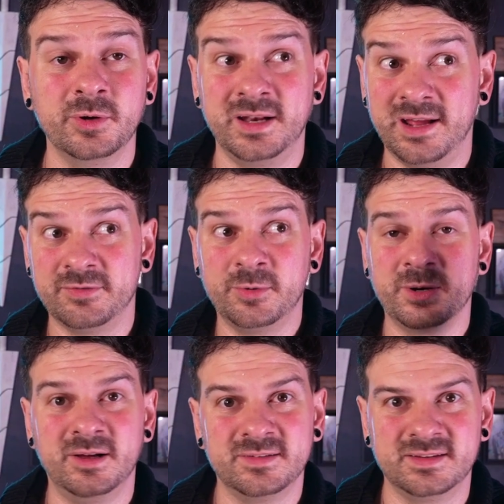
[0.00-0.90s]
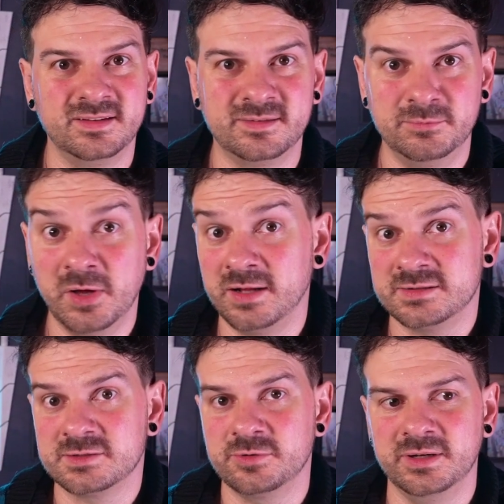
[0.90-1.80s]
and everywhere else is not
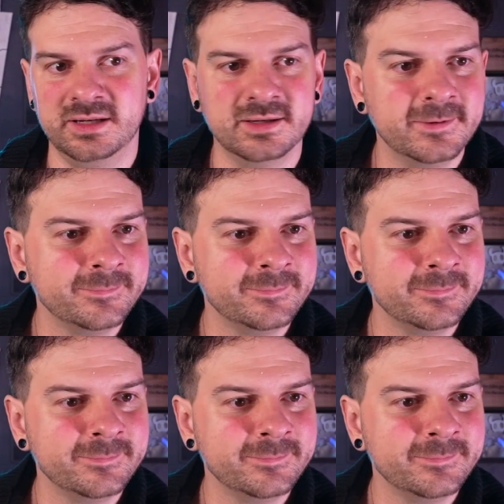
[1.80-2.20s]
screen.